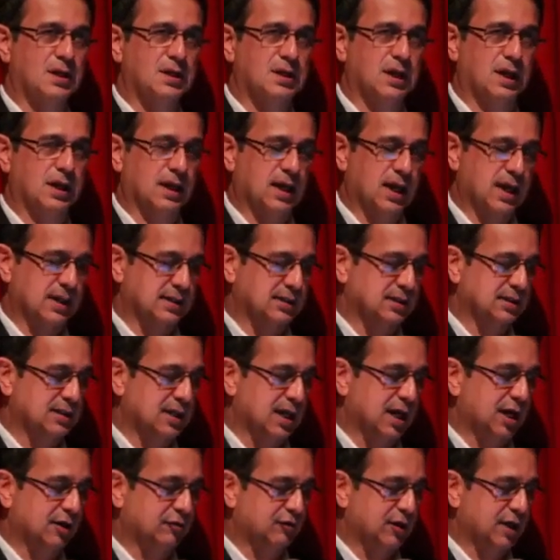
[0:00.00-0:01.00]
They get
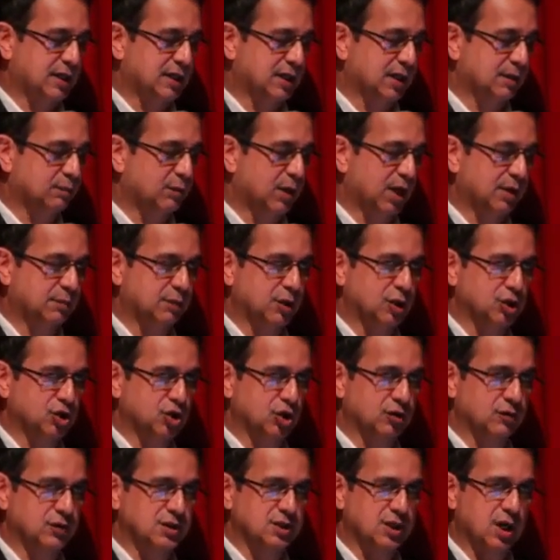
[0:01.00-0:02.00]
dehydrated, blood
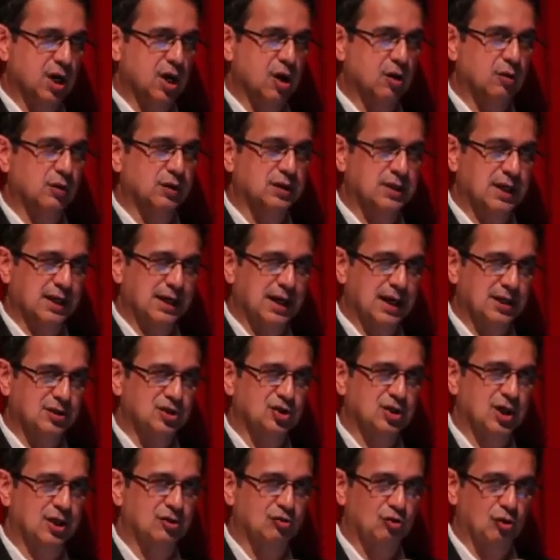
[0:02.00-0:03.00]
pressure is low, they get
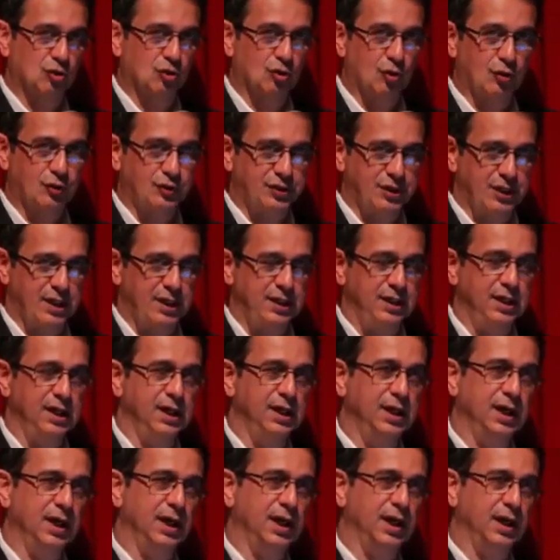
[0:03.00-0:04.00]
central nausea.
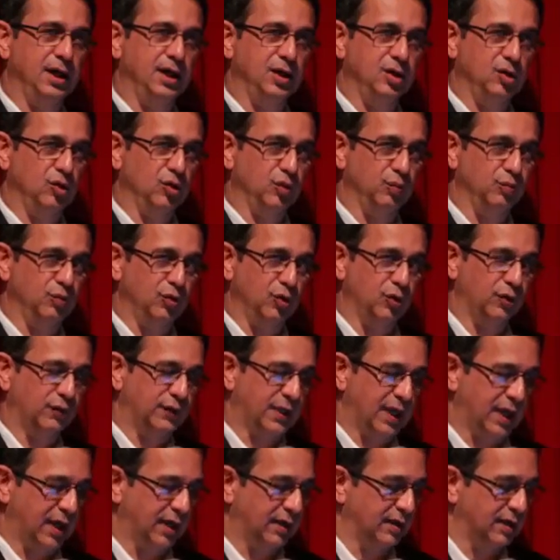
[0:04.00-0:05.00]
You improve
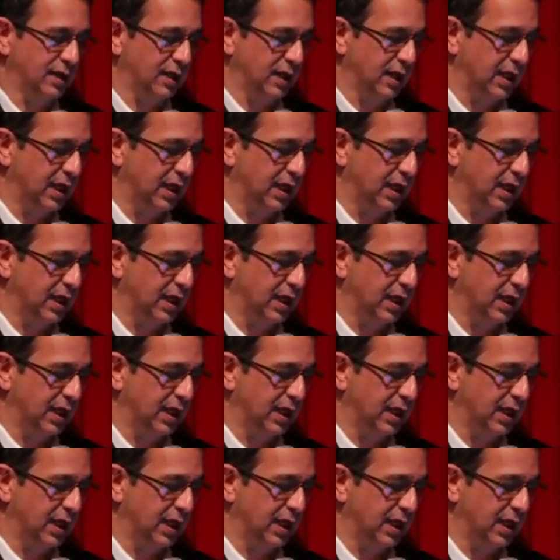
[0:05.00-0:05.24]
their